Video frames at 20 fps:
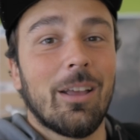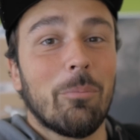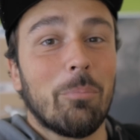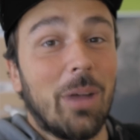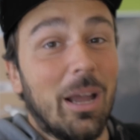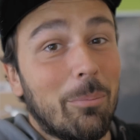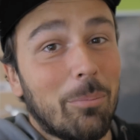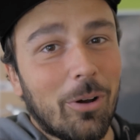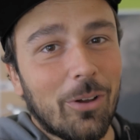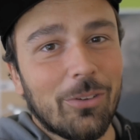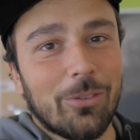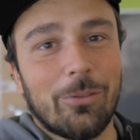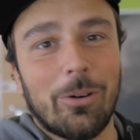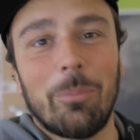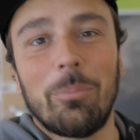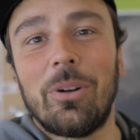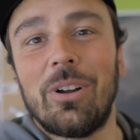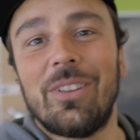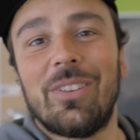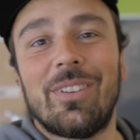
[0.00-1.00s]
my boss
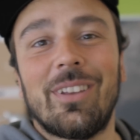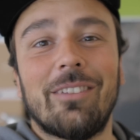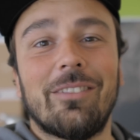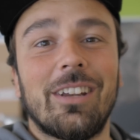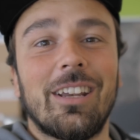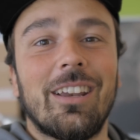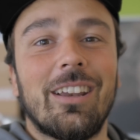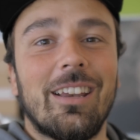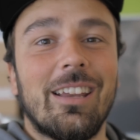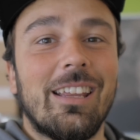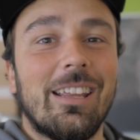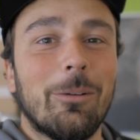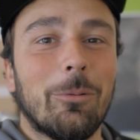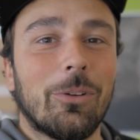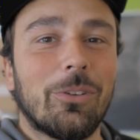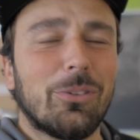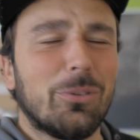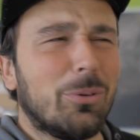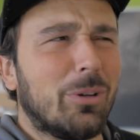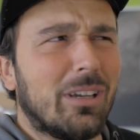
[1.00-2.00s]
from Point 7, he
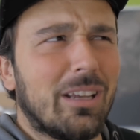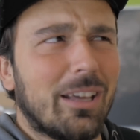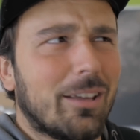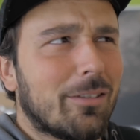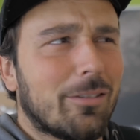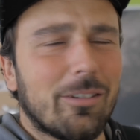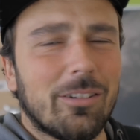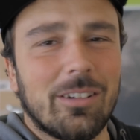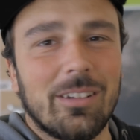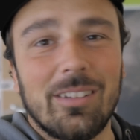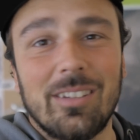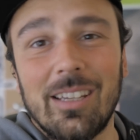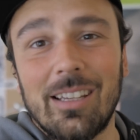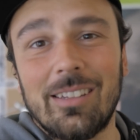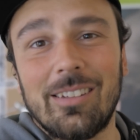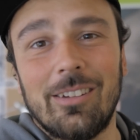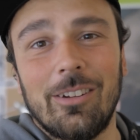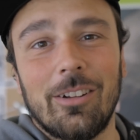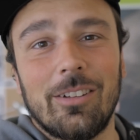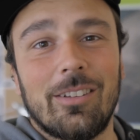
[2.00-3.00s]
was doing like
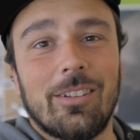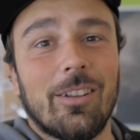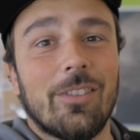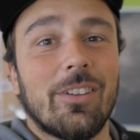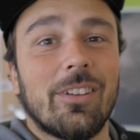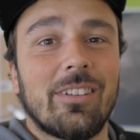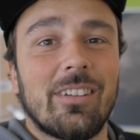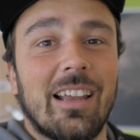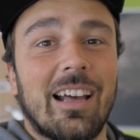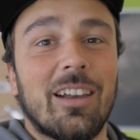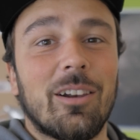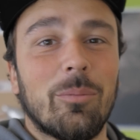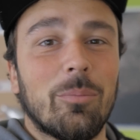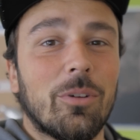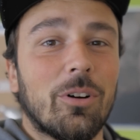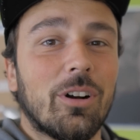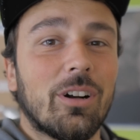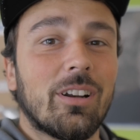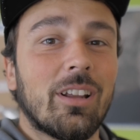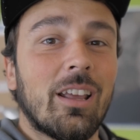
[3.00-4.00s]
36 knots on the slalom
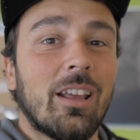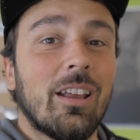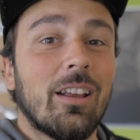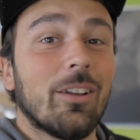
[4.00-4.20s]
board,